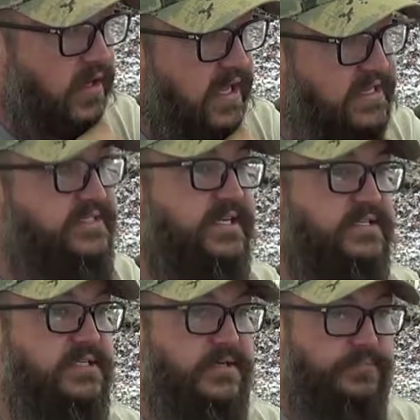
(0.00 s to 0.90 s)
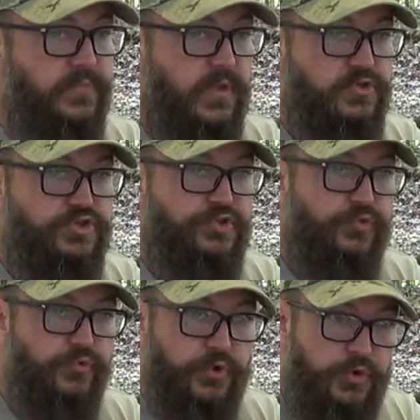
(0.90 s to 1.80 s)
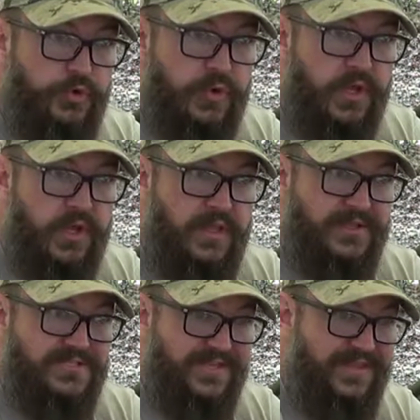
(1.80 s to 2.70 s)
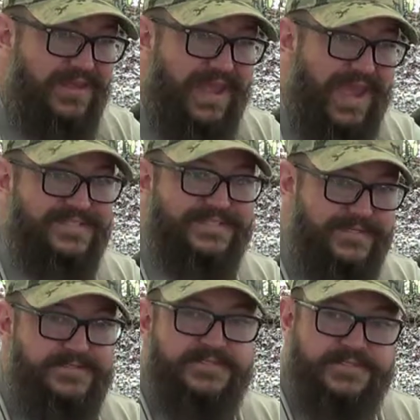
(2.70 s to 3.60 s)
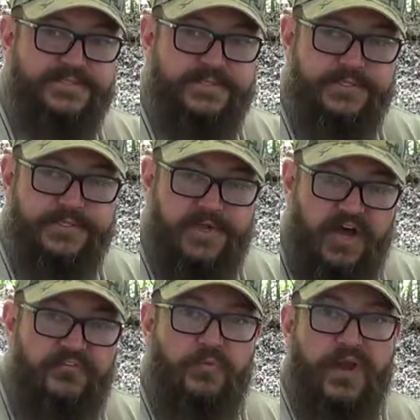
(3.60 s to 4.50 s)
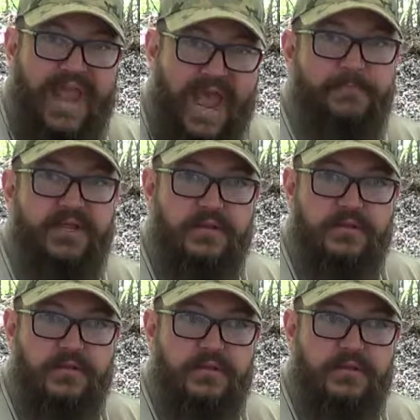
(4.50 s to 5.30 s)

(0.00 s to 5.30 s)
is it true to the essence of what happened?